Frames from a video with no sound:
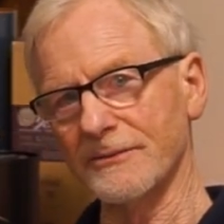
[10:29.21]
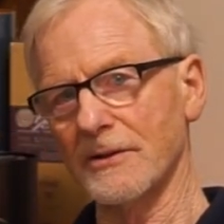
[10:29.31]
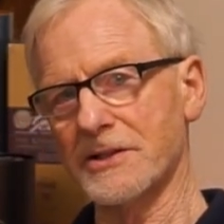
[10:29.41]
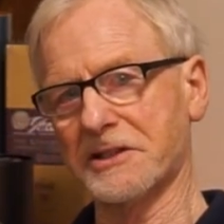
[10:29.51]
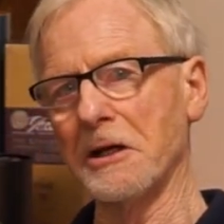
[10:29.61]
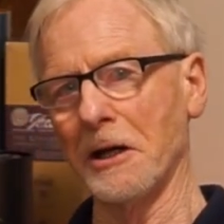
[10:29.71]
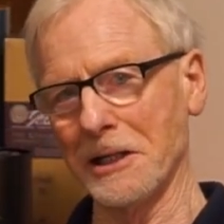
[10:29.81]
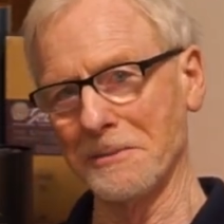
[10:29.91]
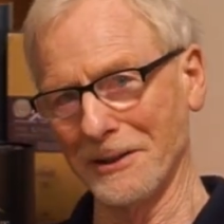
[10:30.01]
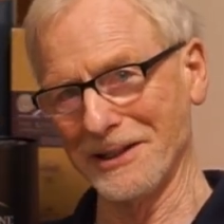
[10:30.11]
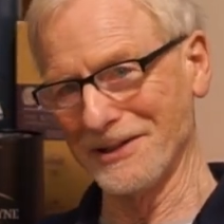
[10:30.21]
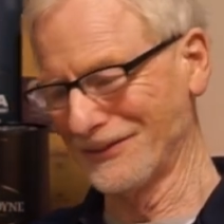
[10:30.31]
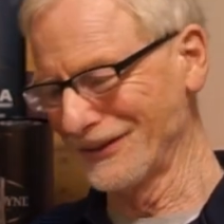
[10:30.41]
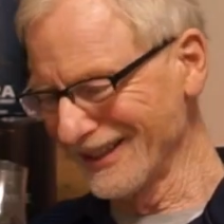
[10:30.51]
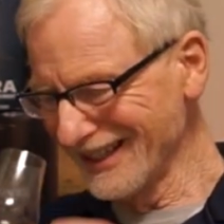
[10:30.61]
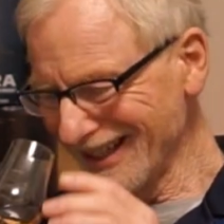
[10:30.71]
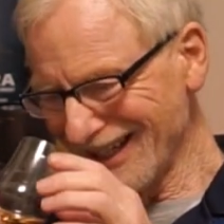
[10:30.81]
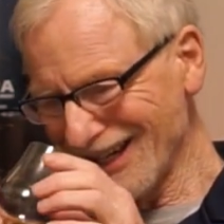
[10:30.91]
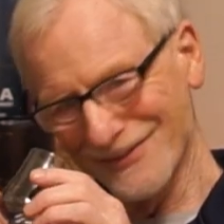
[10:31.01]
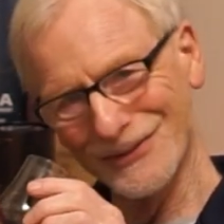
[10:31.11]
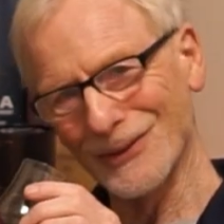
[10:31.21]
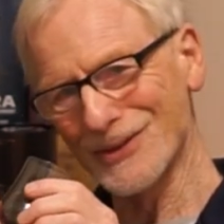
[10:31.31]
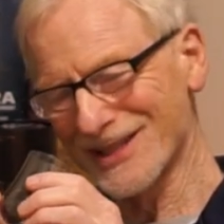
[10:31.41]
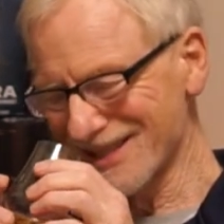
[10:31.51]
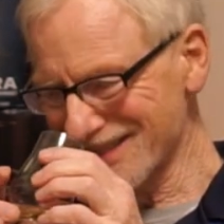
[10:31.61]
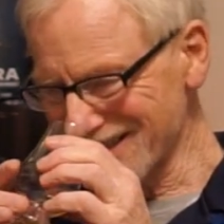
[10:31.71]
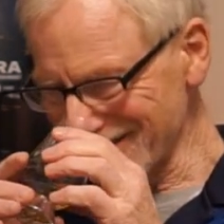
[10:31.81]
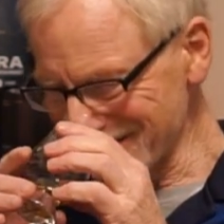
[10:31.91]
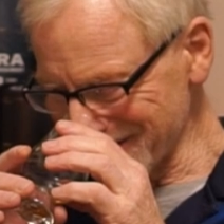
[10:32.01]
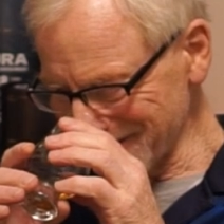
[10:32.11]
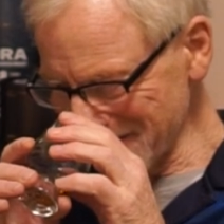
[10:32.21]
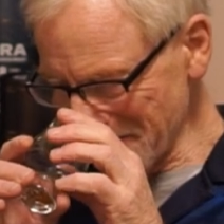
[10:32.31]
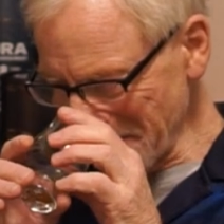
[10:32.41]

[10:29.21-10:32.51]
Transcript: first time I've nosed this stuff. So